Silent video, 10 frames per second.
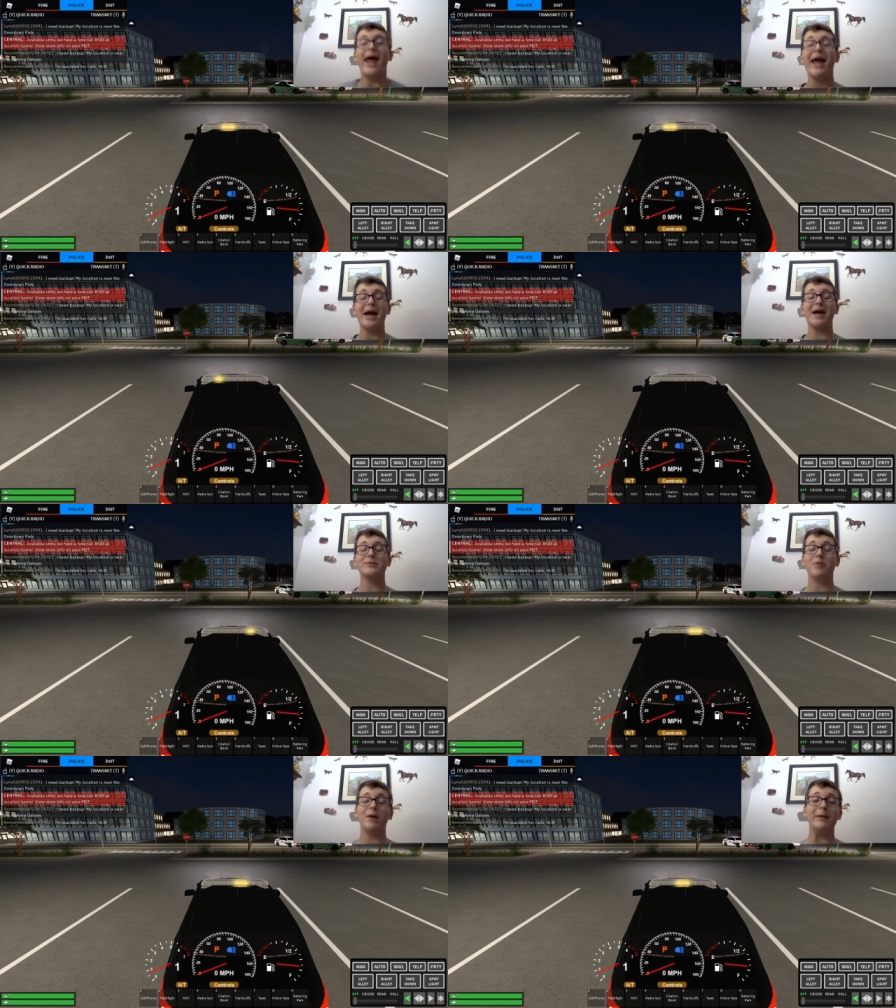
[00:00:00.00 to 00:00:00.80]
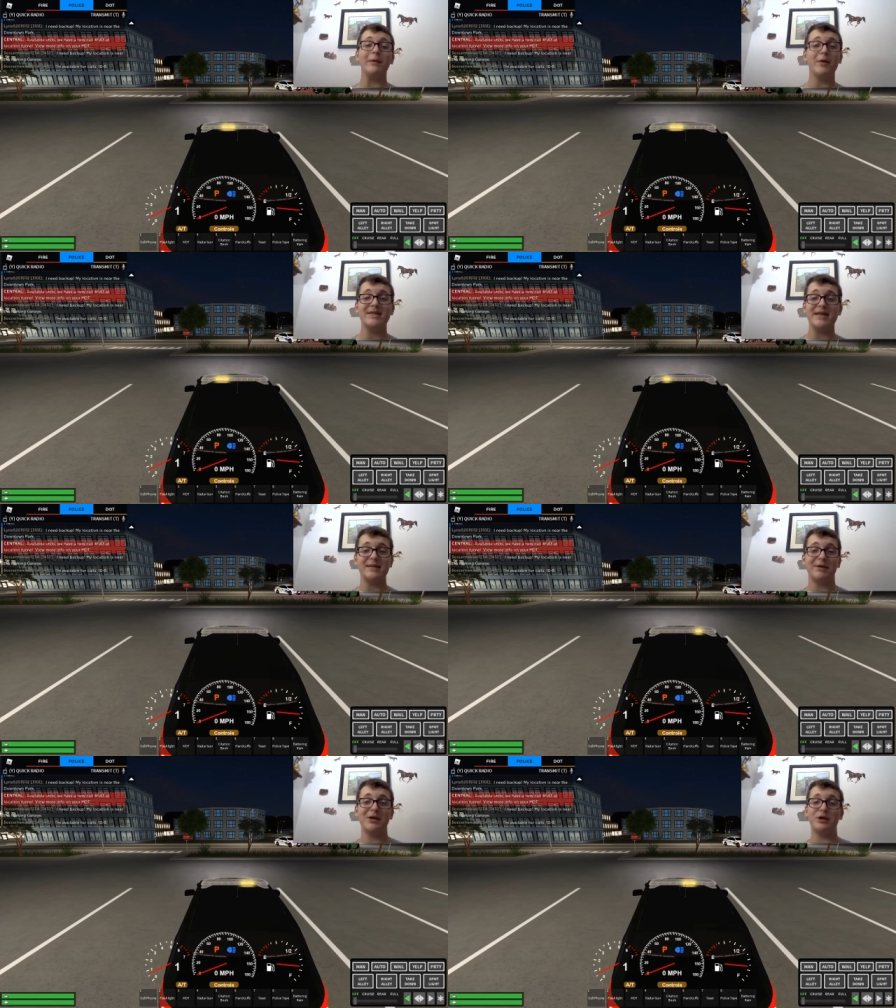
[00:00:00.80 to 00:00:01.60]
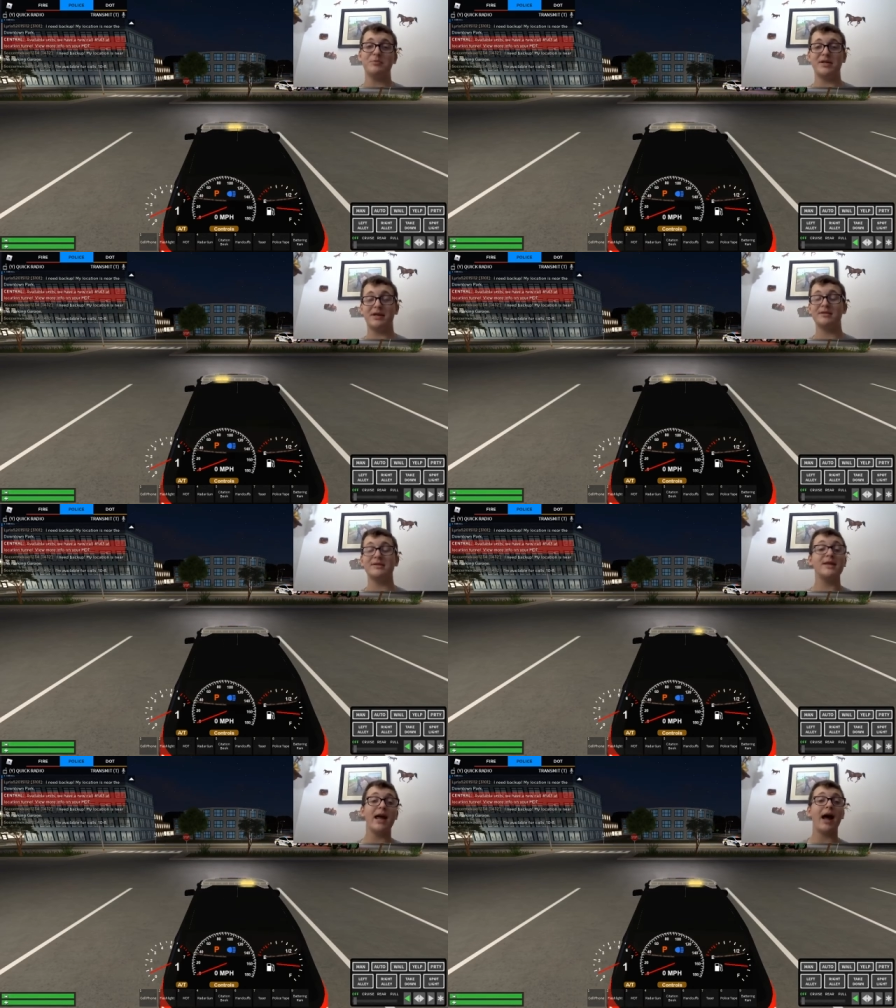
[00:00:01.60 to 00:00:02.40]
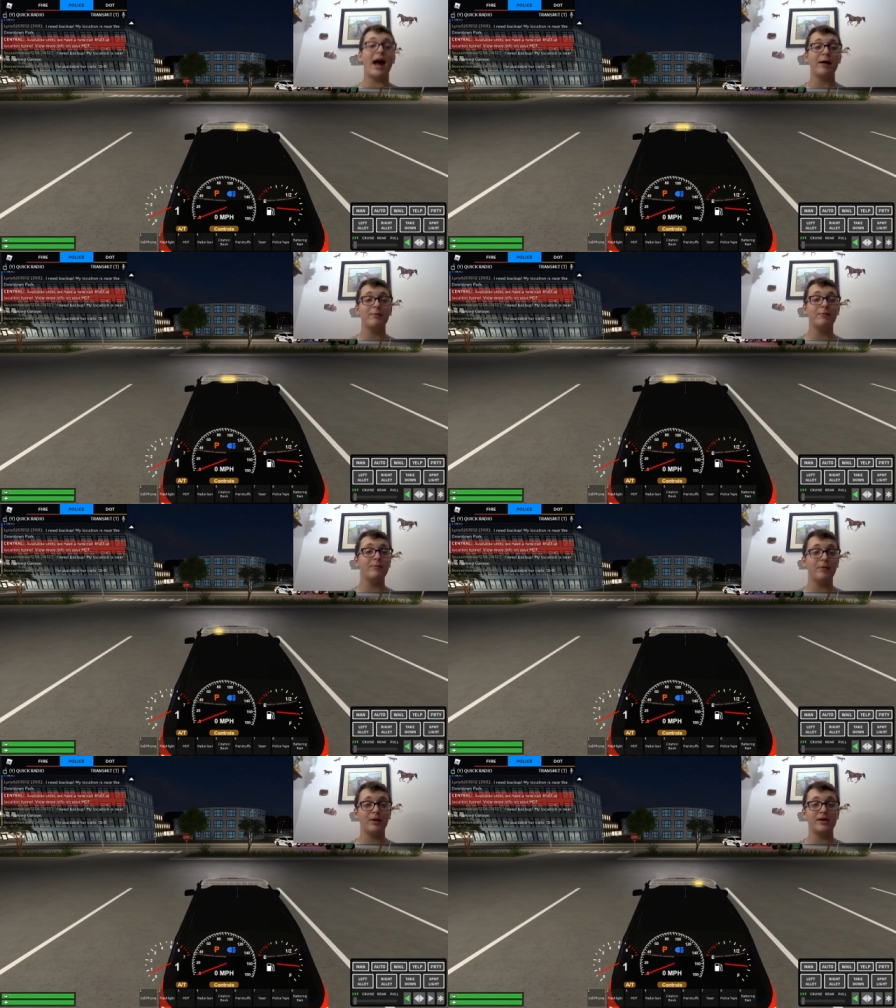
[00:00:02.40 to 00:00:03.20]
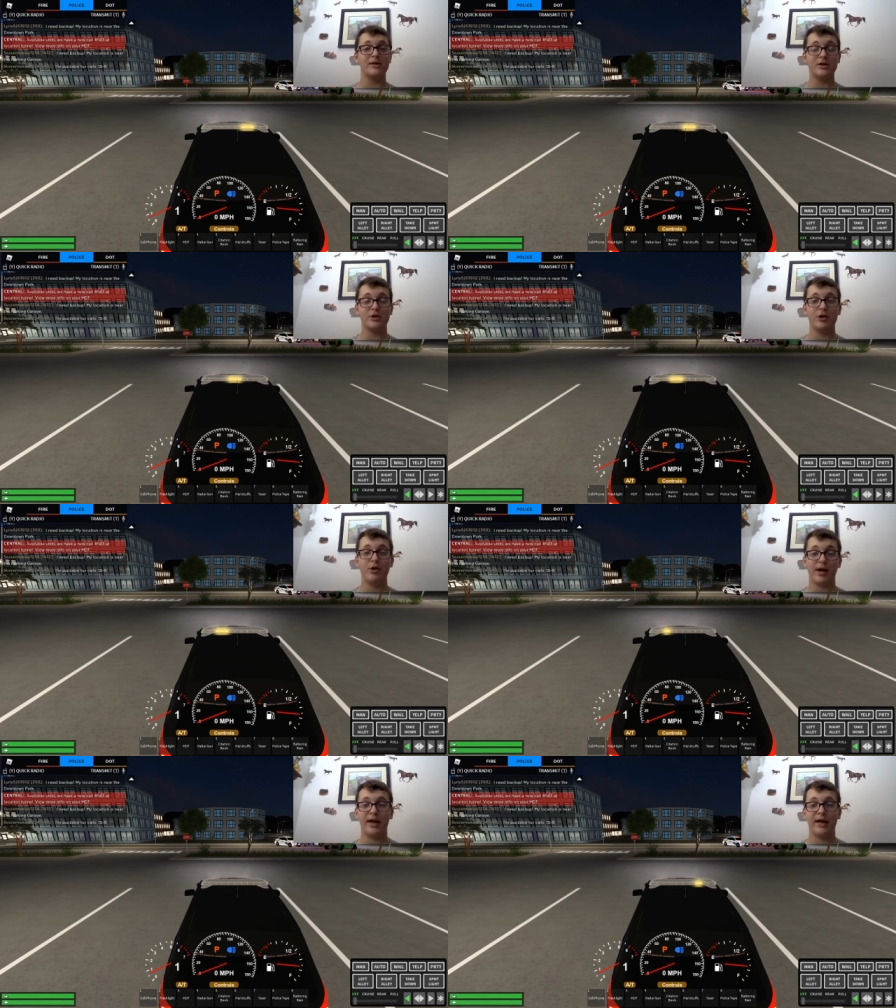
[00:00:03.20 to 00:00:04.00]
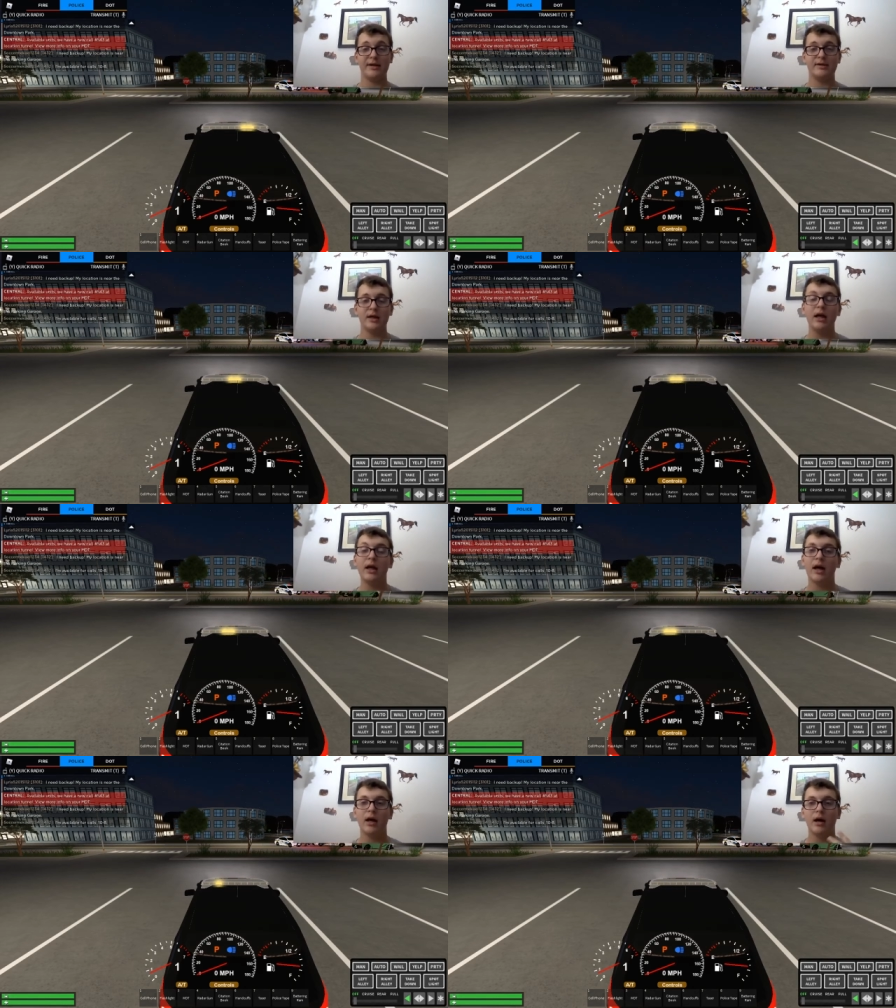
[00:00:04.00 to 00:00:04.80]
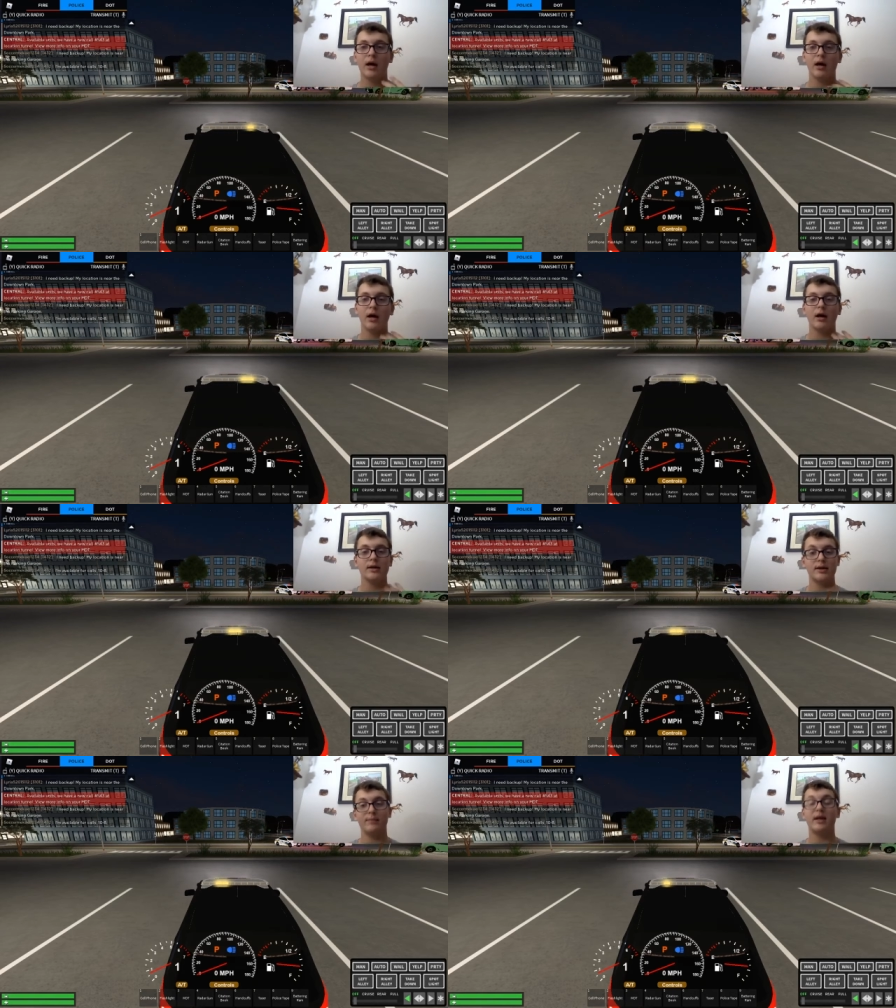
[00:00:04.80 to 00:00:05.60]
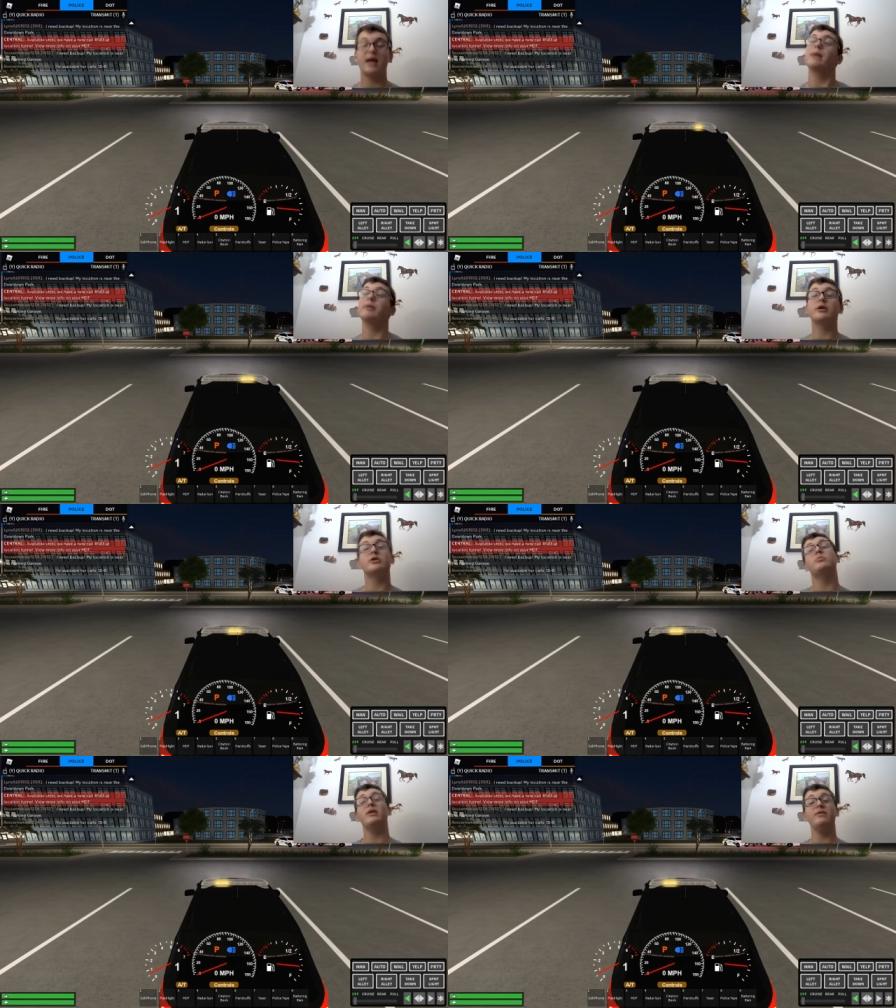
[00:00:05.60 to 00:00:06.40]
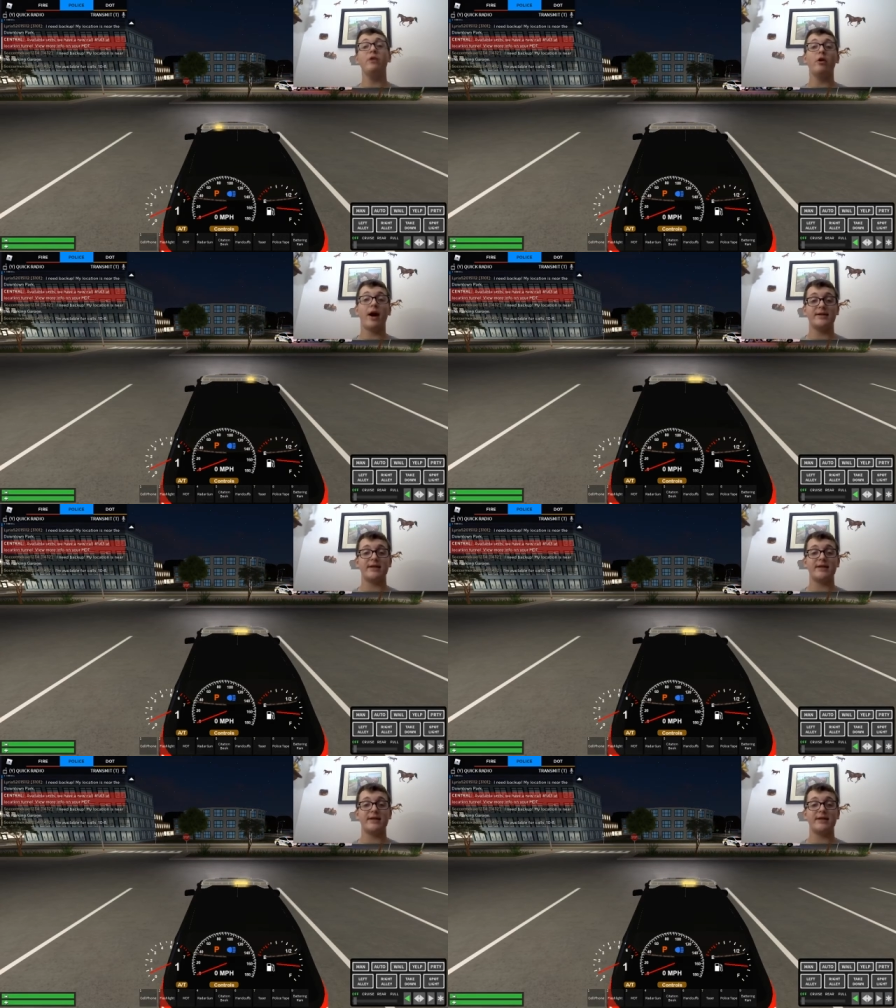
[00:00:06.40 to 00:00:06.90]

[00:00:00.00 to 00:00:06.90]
Hey guys, welcome back once again to my YouTube channel. Today I wanted to show you guys something because one of you guys